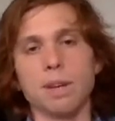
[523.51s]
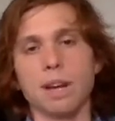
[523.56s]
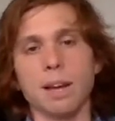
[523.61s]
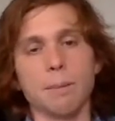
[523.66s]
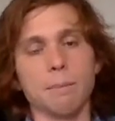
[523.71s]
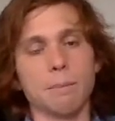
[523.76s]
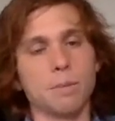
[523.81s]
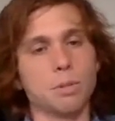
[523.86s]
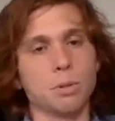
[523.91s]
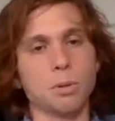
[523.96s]
I
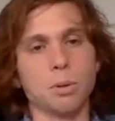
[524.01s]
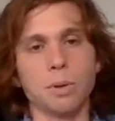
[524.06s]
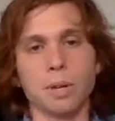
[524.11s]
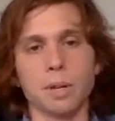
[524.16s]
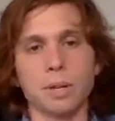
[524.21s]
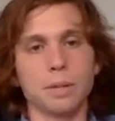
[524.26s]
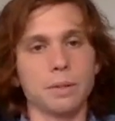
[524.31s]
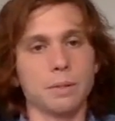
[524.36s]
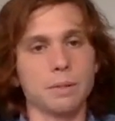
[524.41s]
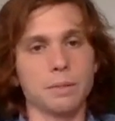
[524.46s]
am
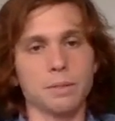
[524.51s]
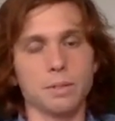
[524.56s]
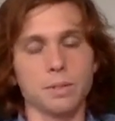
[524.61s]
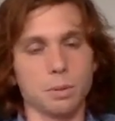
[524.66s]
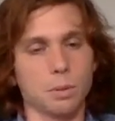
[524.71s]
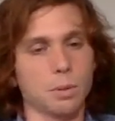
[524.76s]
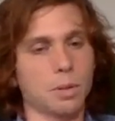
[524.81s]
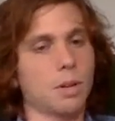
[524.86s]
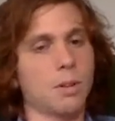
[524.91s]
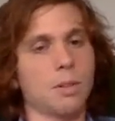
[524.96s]
enjoying
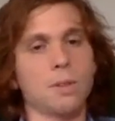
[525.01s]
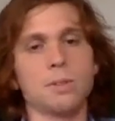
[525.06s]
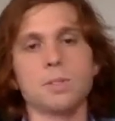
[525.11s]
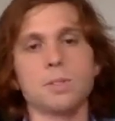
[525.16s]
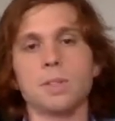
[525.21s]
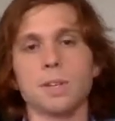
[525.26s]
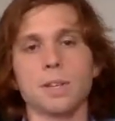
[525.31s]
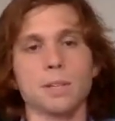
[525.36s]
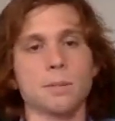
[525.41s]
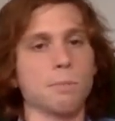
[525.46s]
doing all those
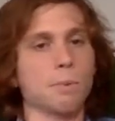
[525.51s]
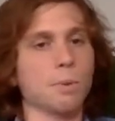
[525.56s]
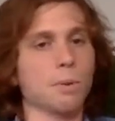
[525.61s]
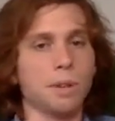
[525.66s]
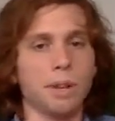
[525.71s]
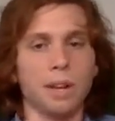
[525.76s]
things more